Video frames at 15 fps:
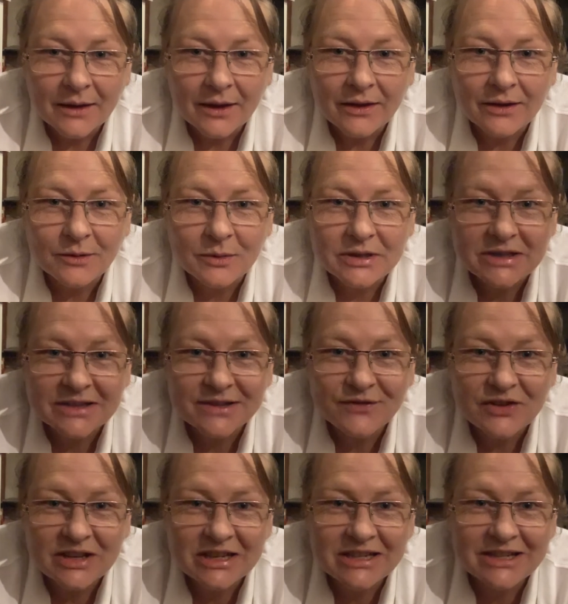think we just
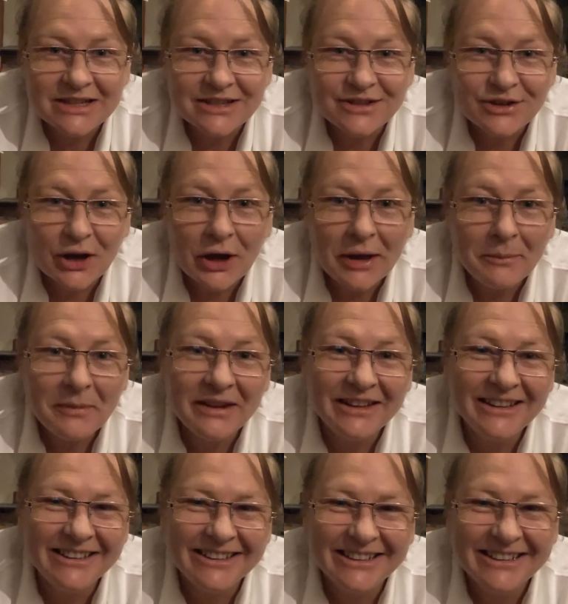finished in time.
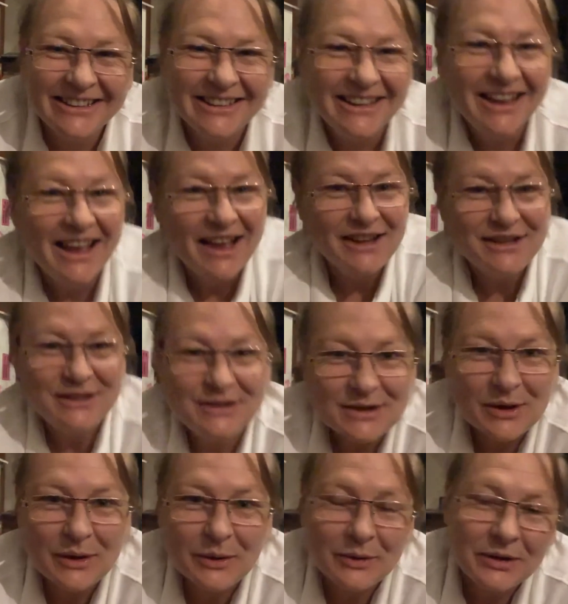
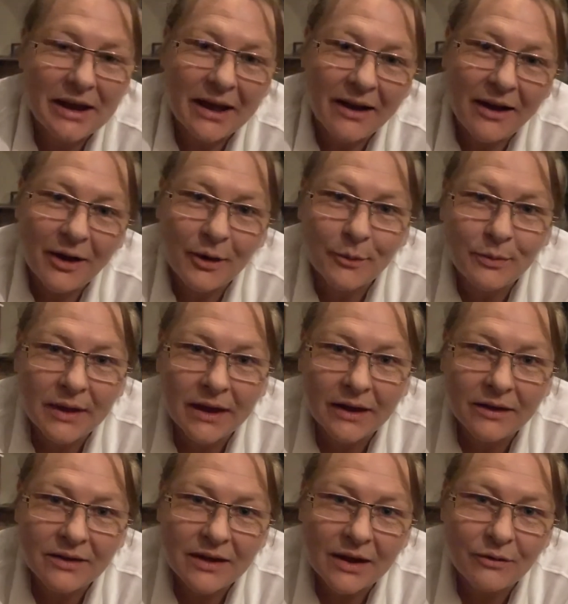So yeah, I hope
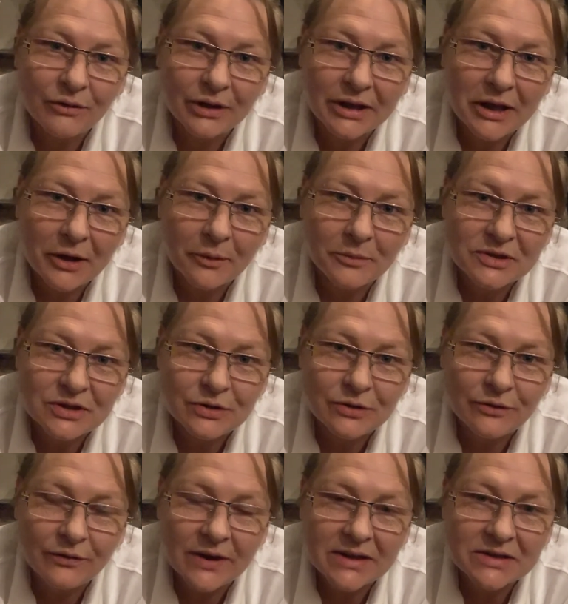that really helps you
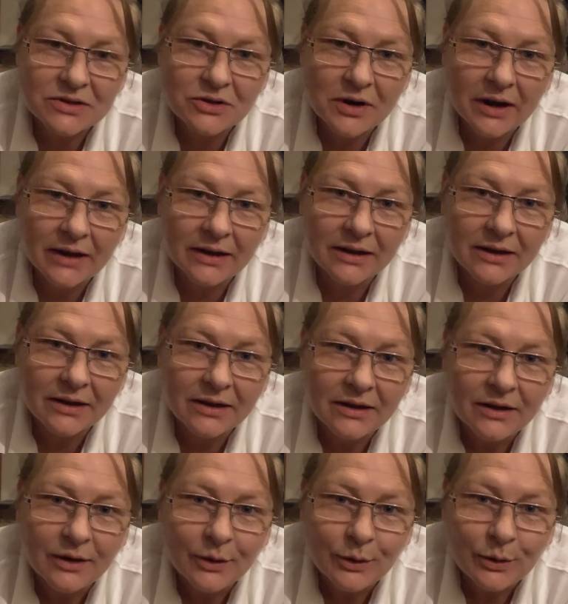fast track
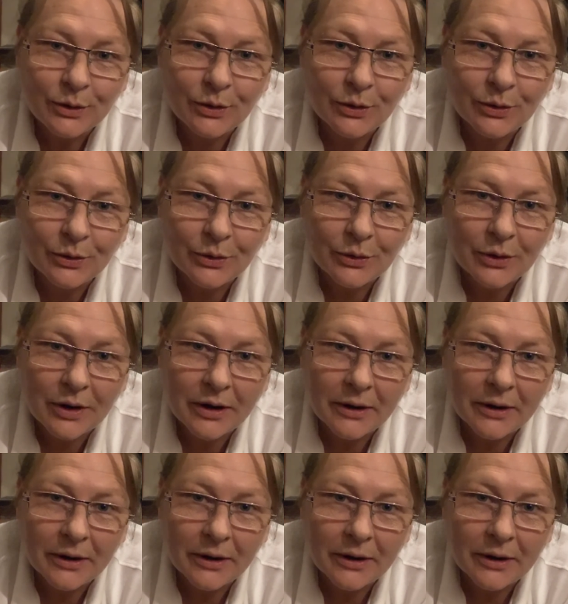your